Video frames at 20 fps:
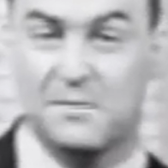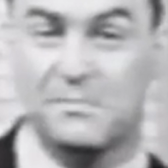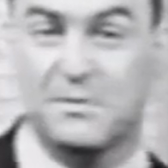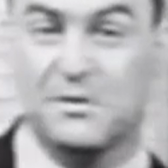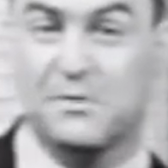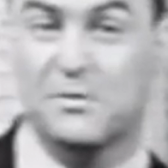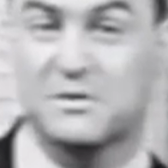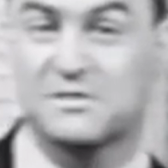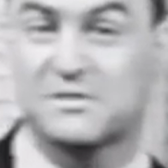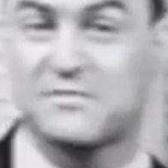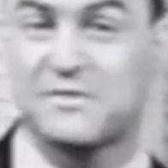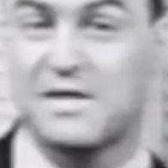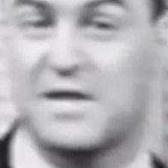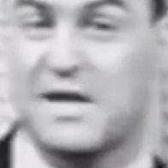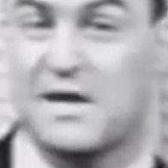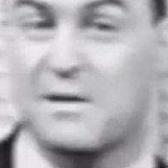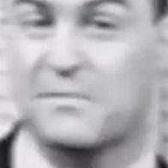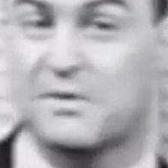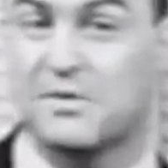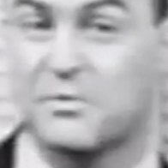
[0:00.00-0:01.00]
because of the
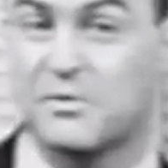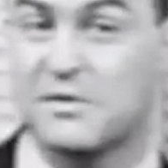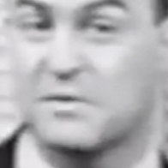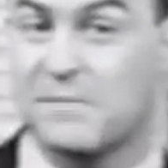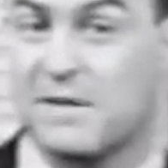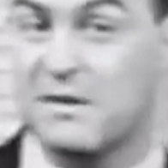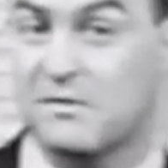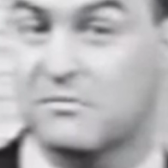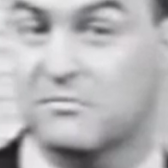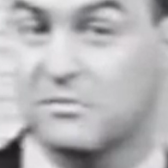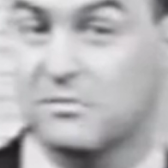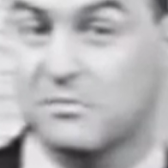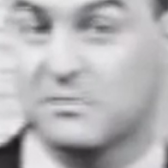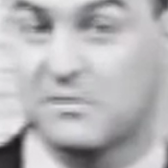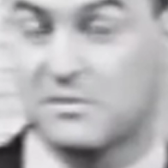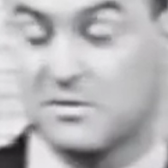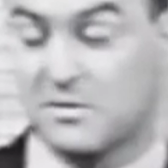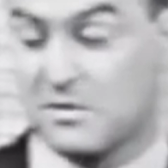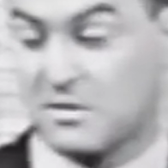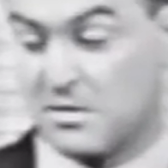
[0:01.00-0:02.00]
air between the microphone.
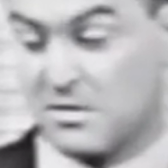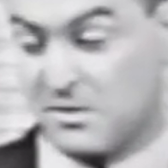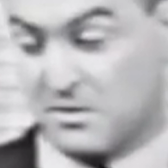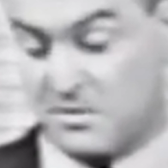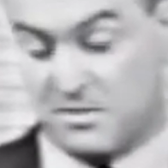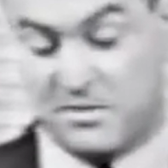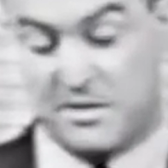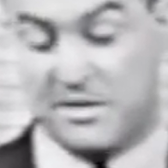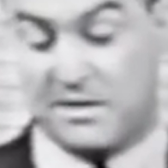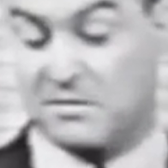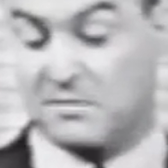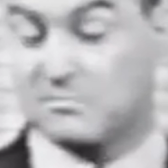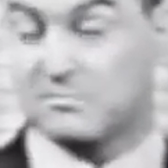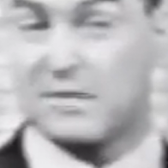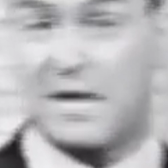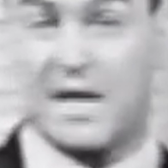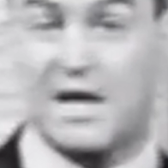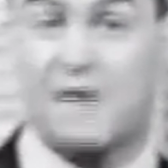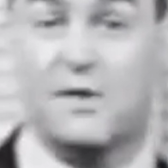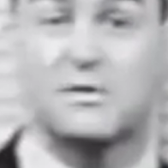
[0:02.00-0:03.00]
The
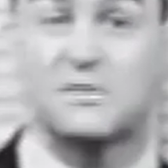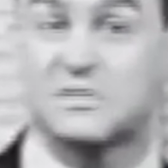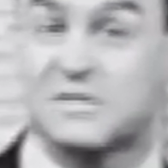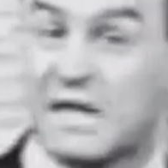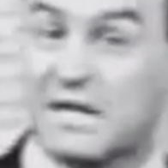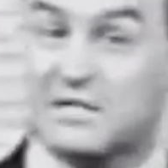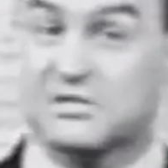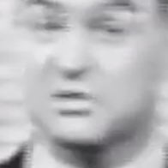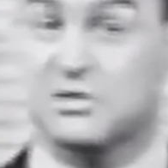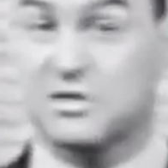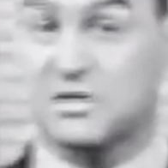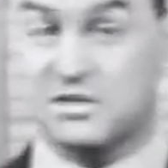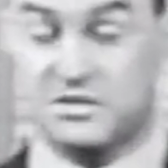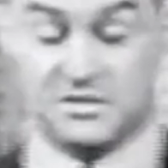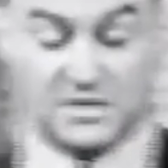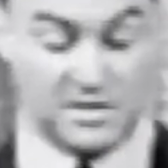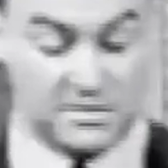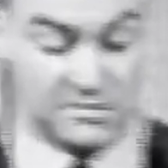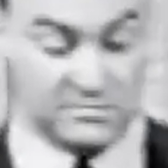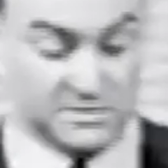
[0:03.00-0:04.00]
air is not as good a
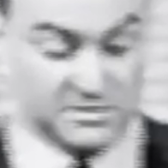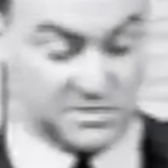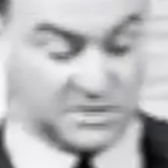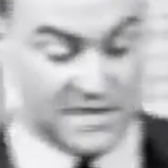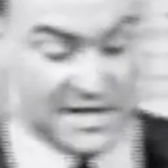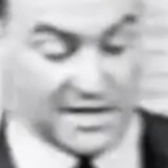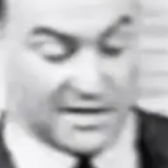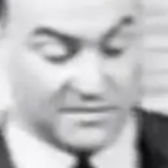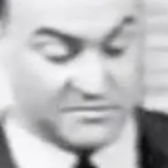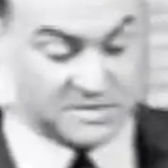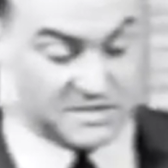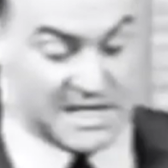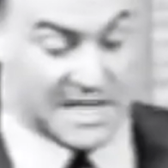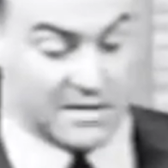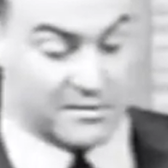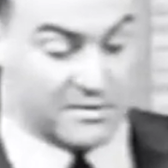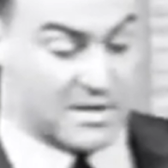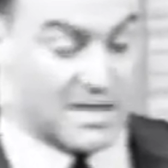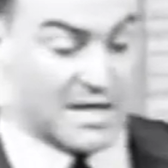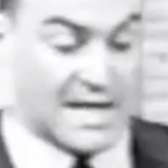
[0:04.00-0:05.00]
conductor of
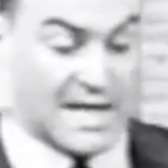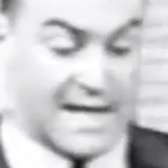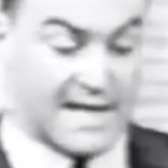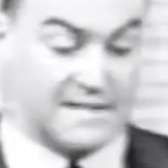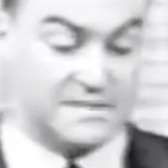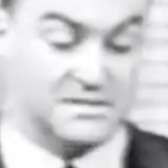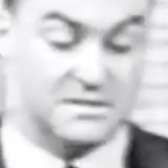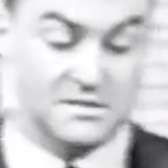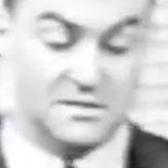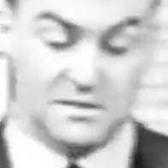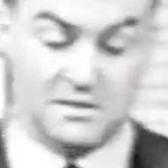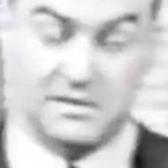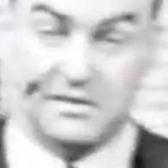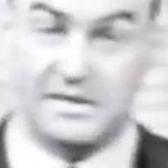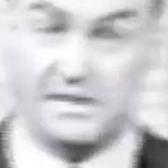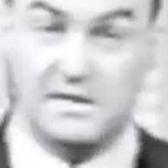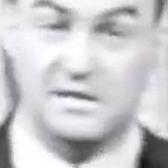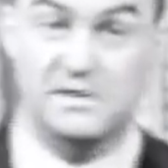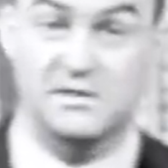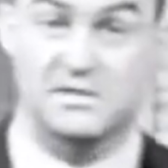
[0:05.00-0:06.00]
sound as
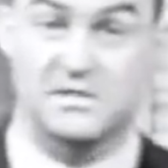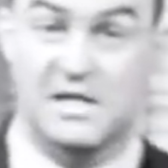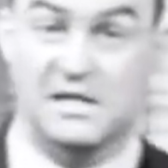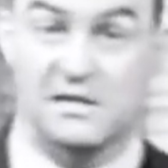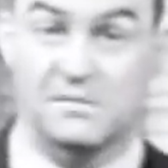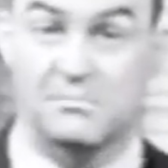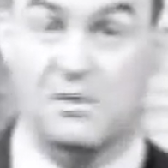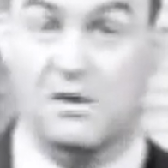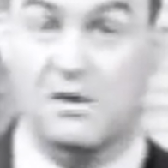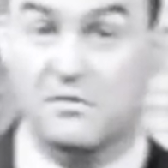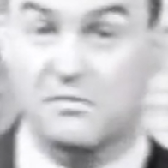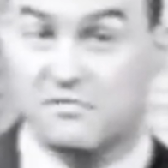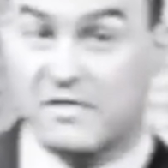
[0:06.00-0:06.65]
the solid bar.